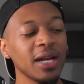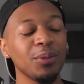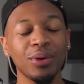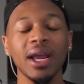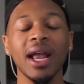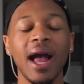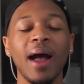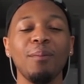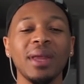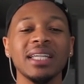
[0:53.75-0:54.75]
to bring
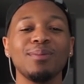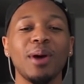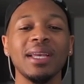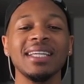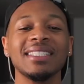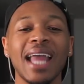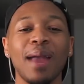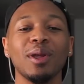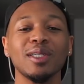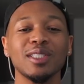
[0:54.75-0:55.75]
up Miss Monique
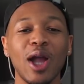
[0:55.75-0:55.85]
Samuels,